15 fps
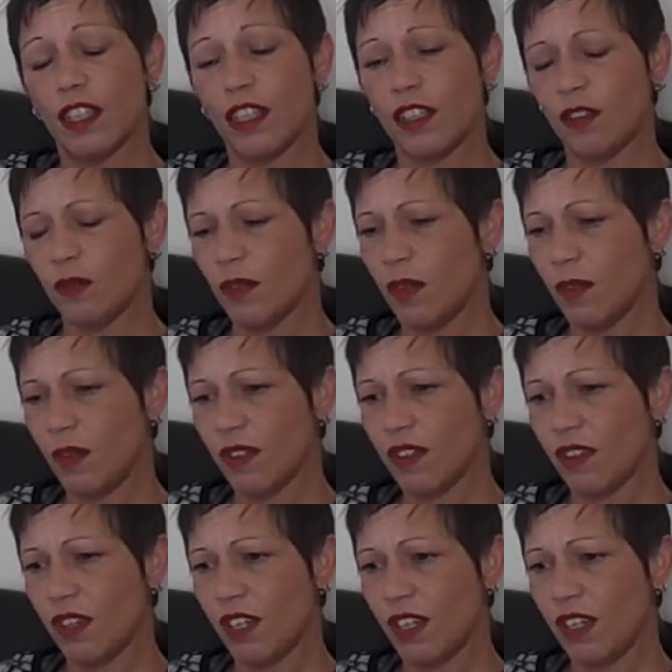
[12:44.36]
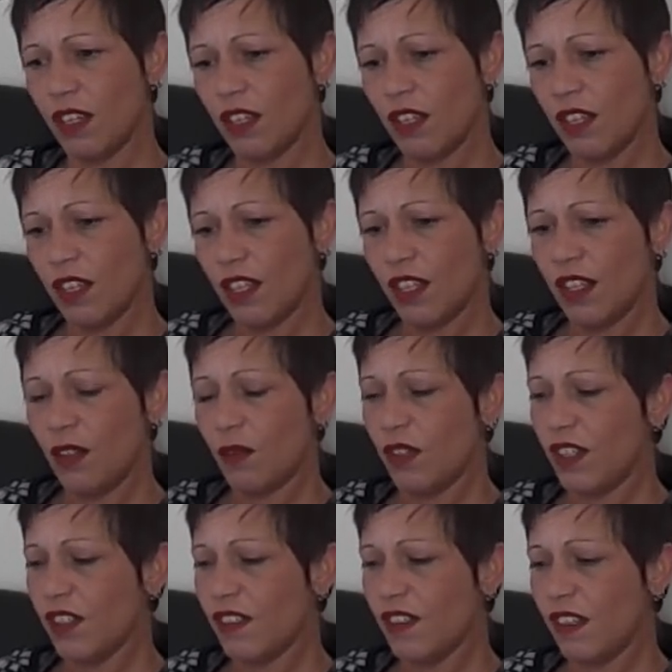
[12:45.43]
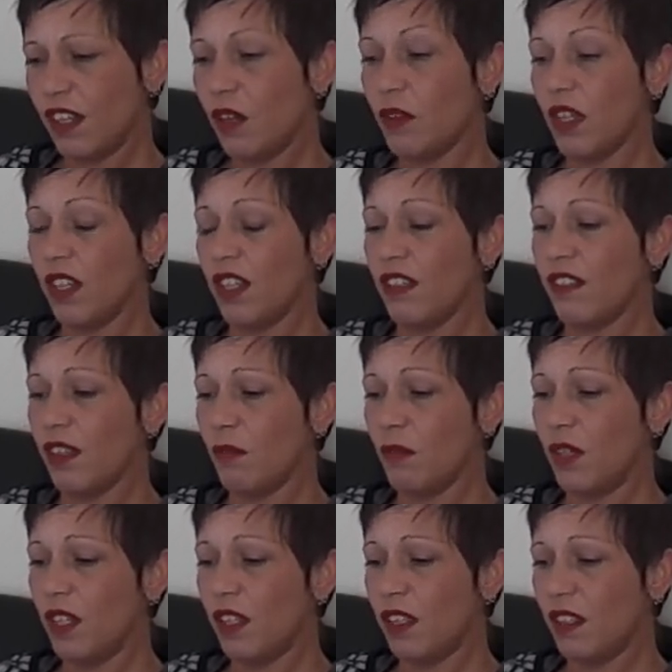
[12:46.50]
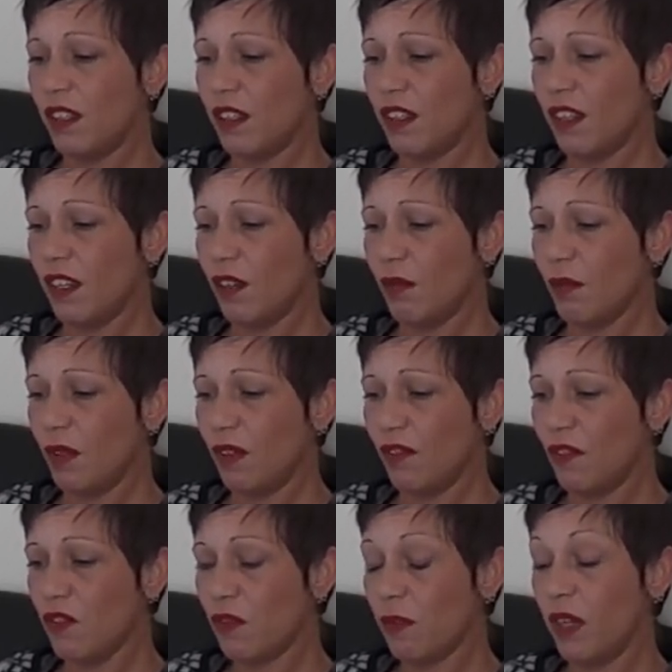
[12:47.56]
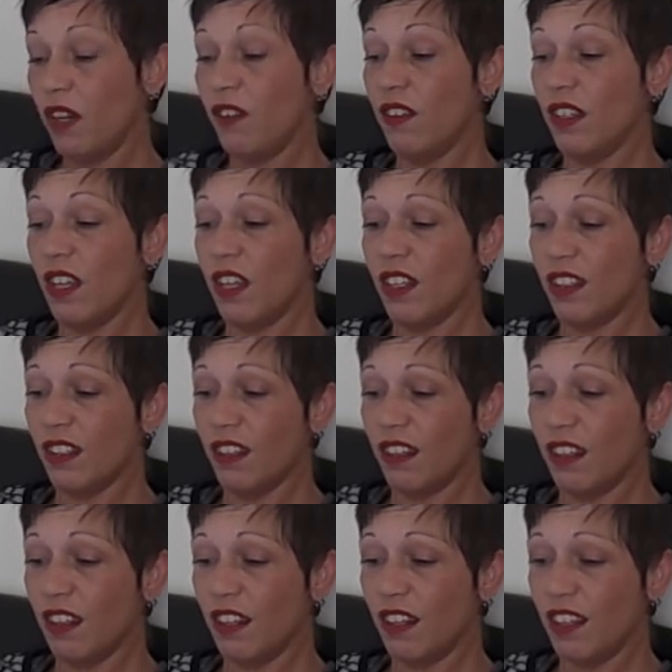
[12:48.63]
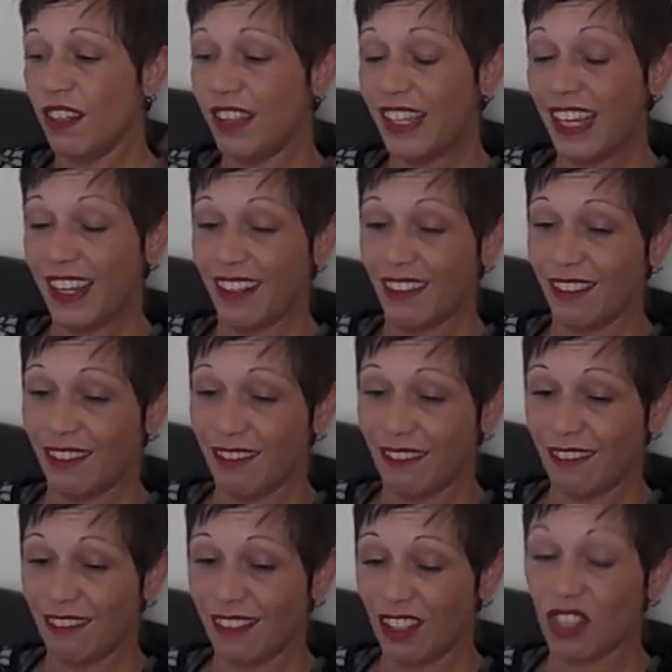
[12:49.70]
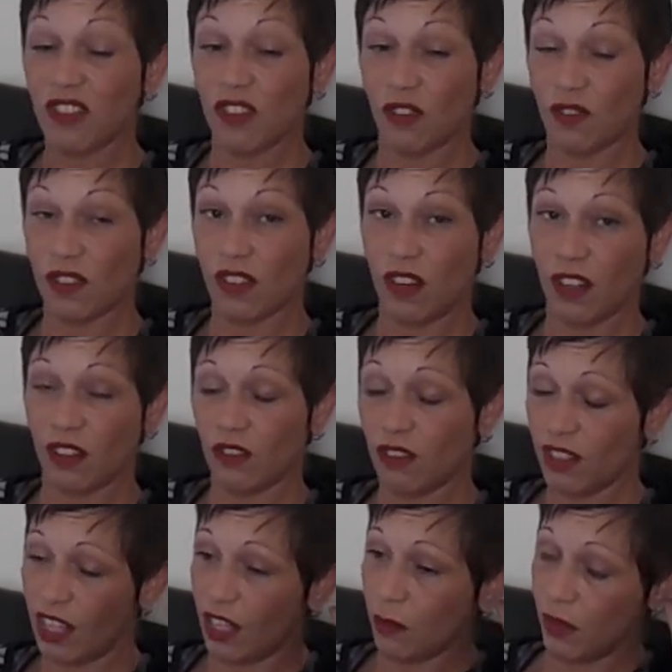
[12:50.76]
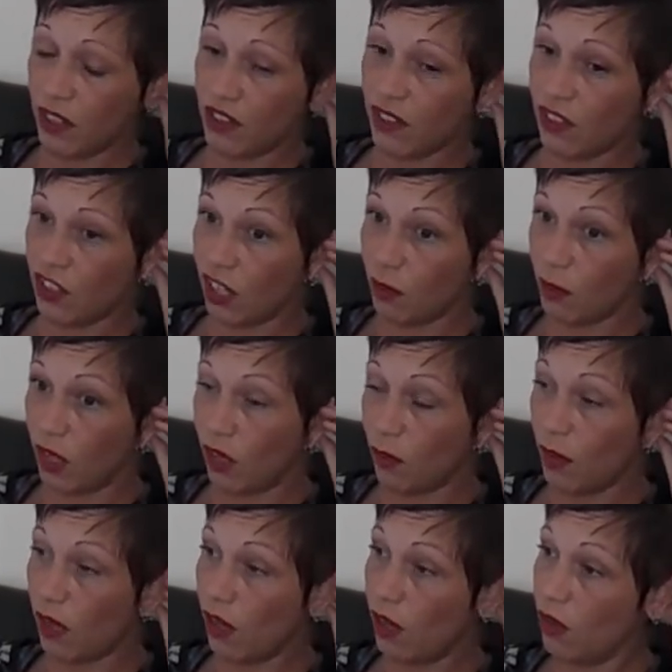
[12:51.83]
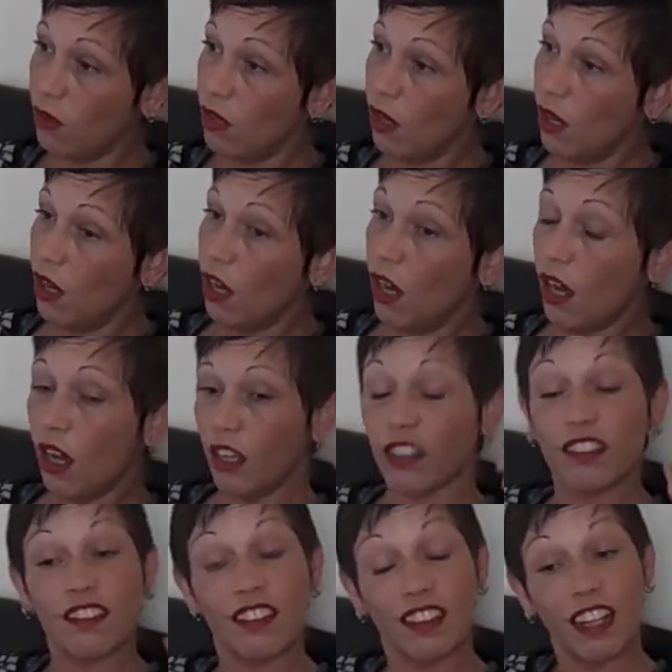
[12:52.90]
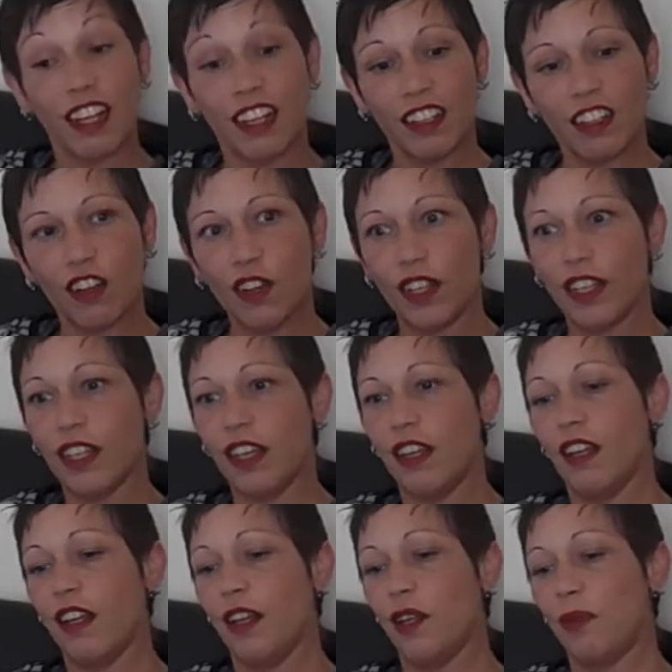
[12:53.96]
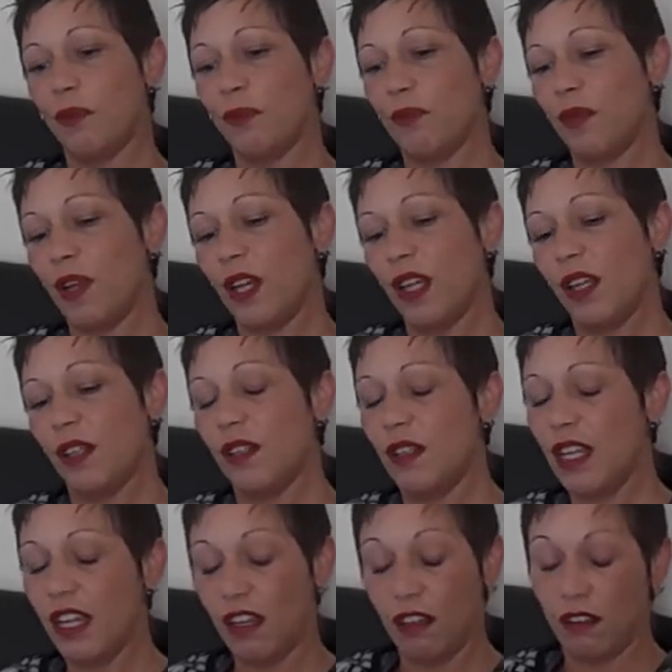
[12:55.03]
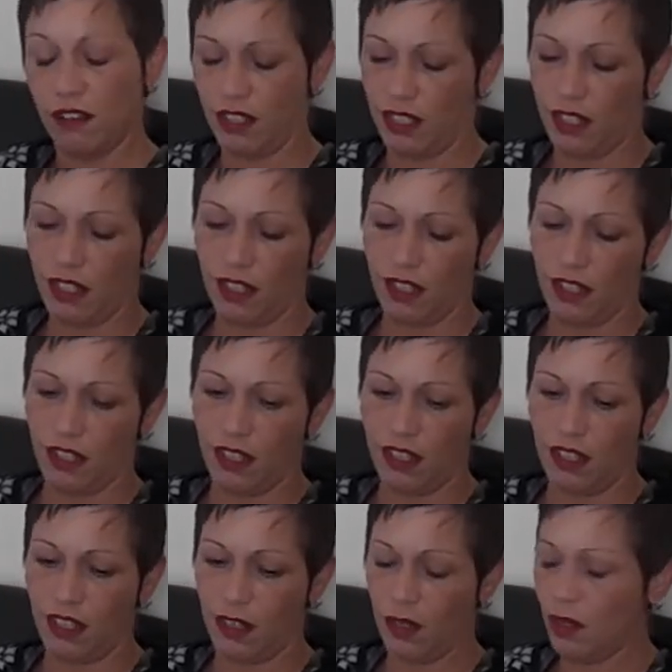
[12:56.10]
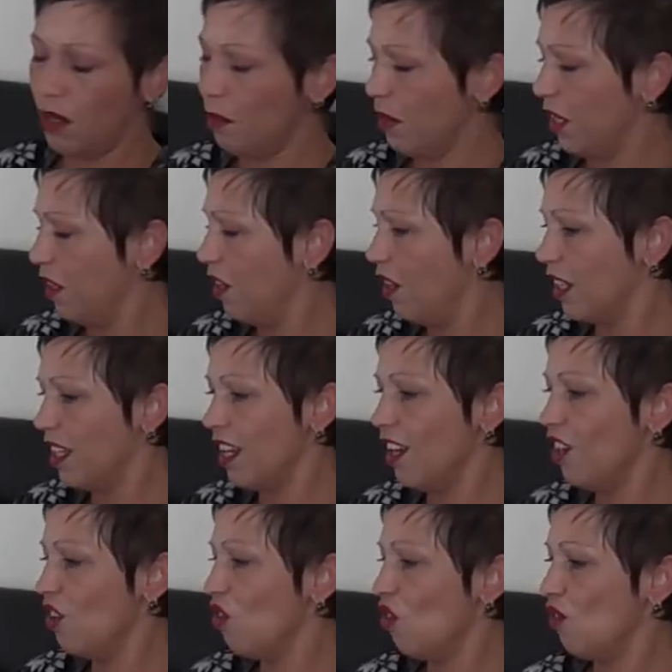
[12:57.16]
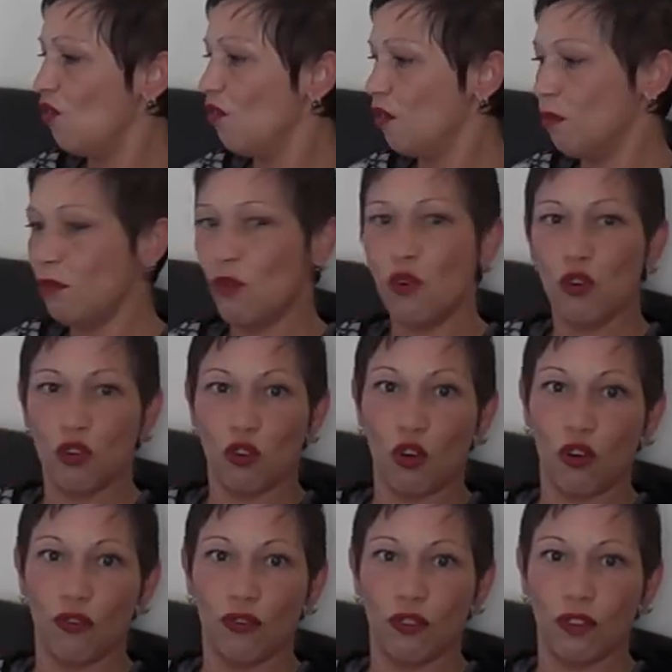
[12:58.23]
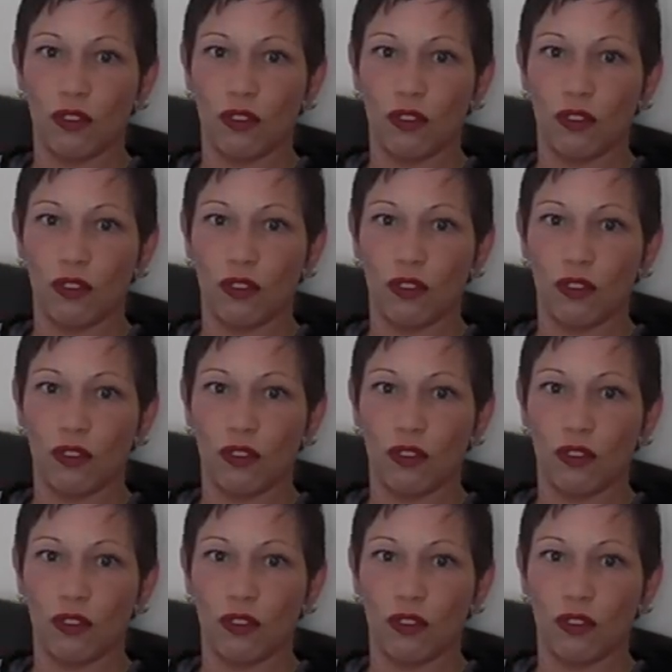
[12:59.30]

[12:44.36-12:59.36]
where was I? They were going to, oh yeah, they sent me the enforcement letter, and then, so obviously I ignored that, I went to the junk mail pile, and so then I get a letter, and I mean, I get a lot from Moorcraft.